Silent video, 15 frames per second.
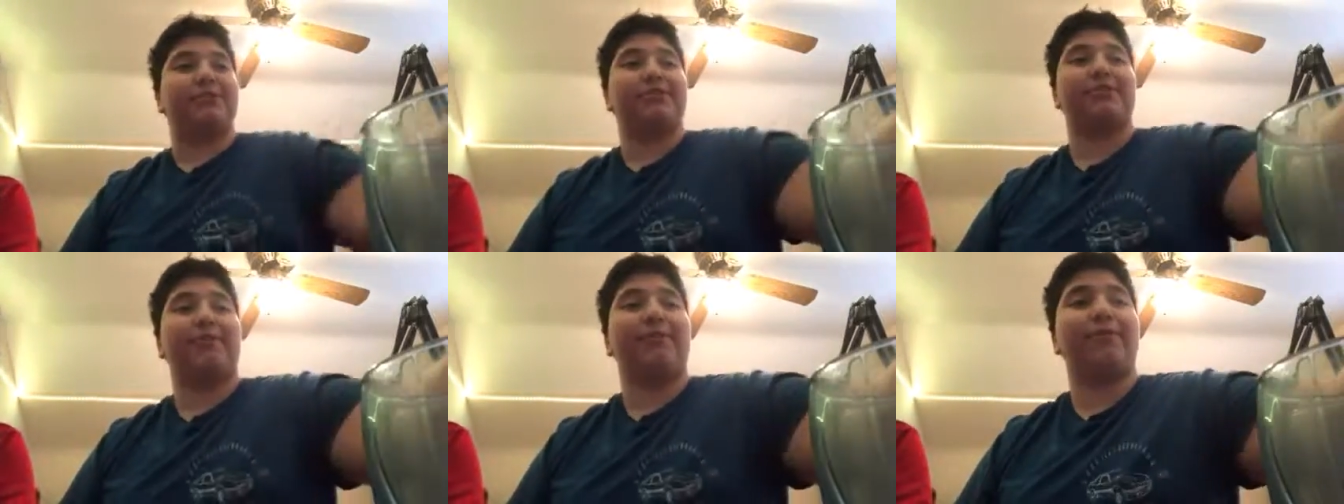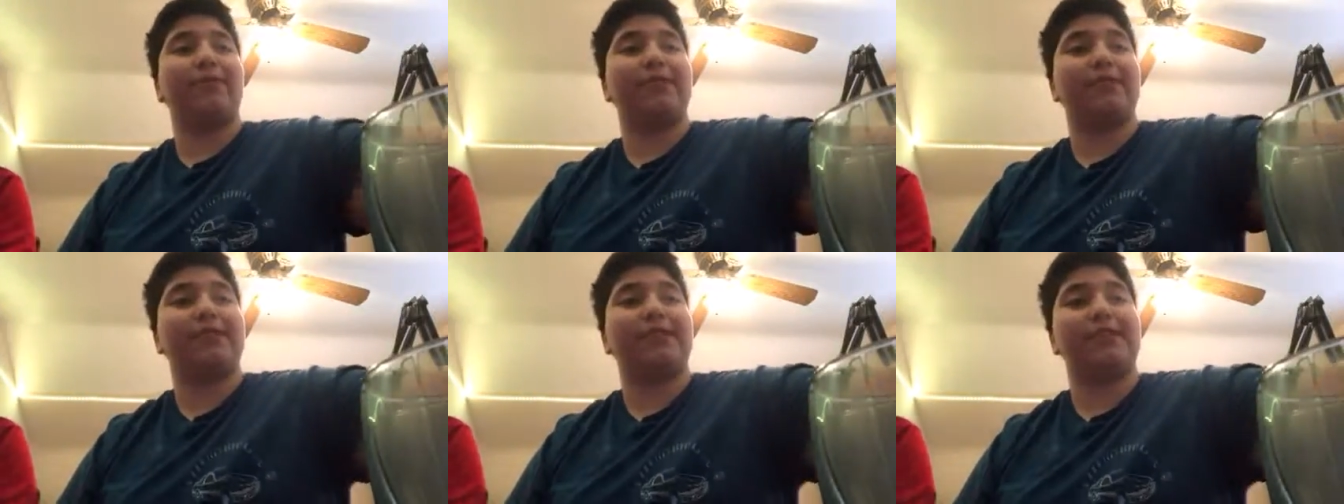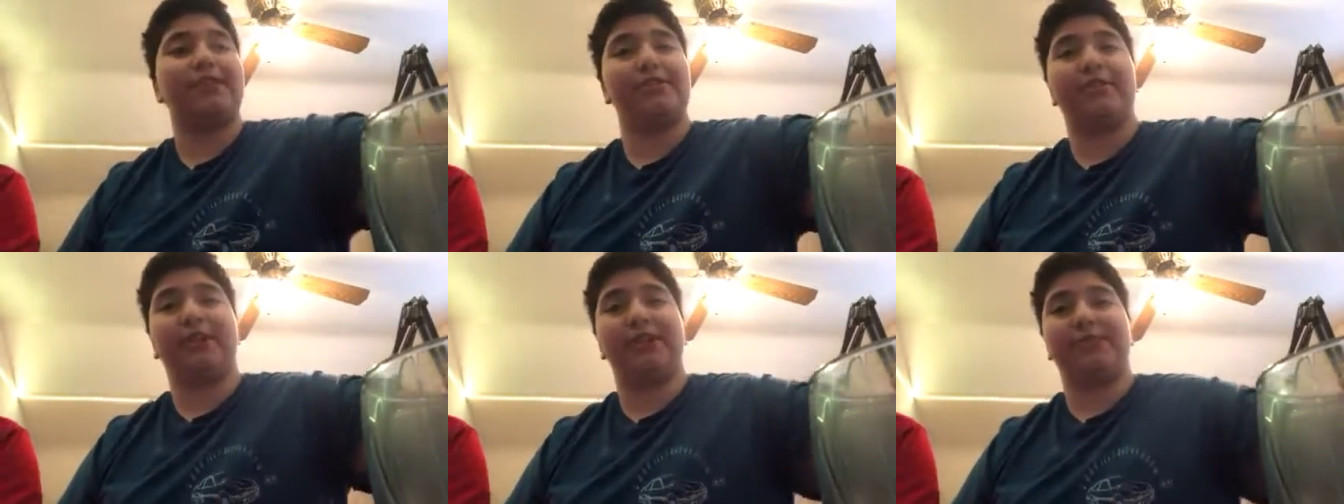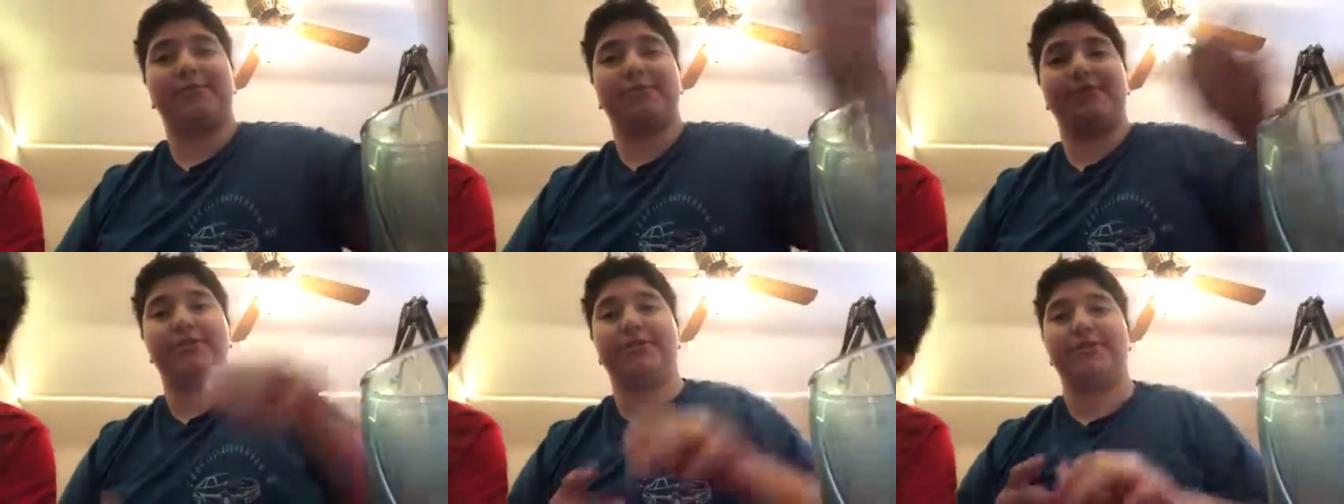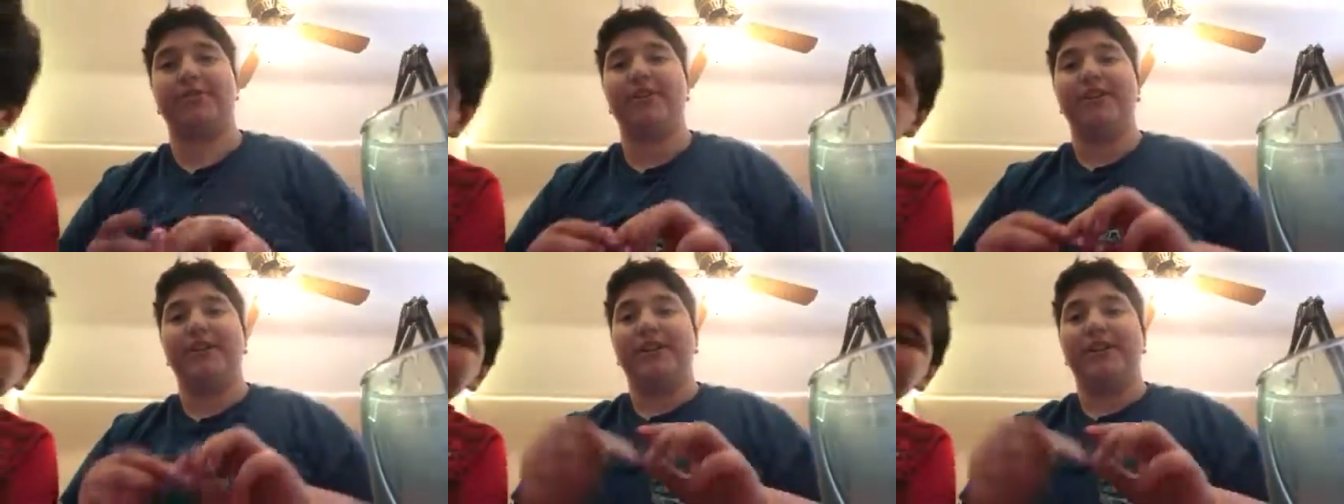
So first thing you guys wanna do